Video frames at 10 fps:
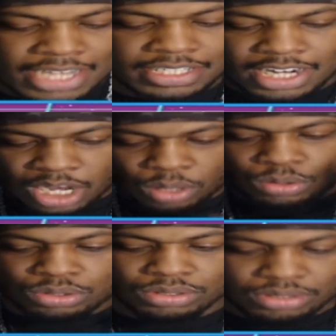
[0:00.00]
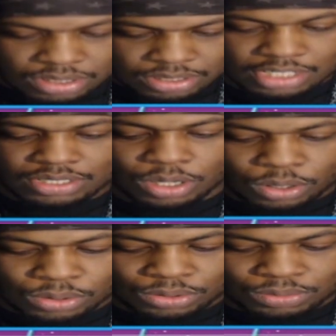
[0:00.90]
to close this
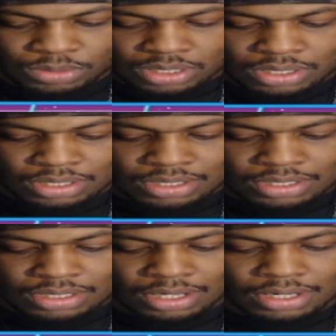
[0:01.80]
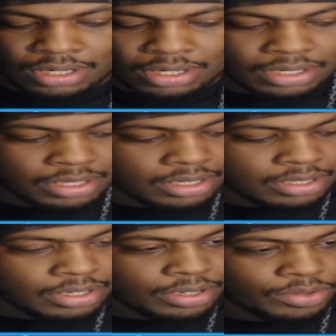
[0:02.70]
whole
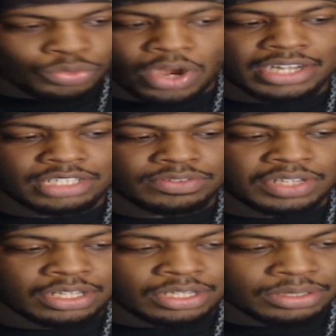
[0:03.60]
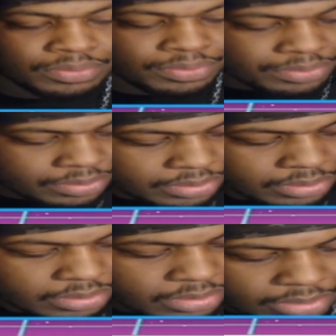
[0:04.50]
rant of a video.
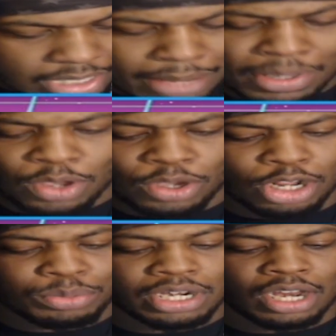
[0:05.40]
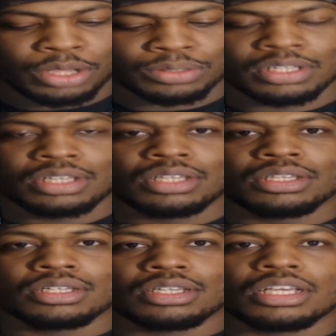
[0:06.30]
Been going on pretty long.
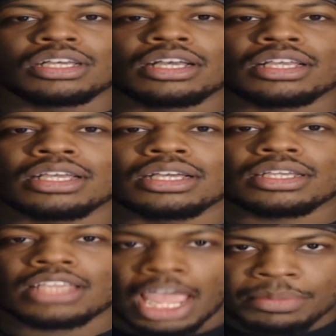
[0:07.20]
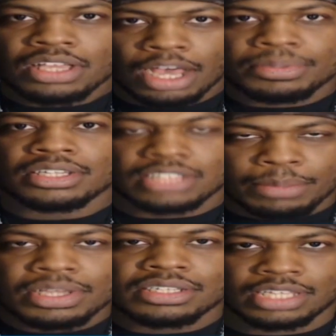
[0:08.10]
Gaming companies, stop
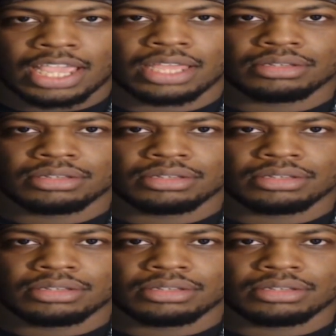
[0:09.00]
being scared.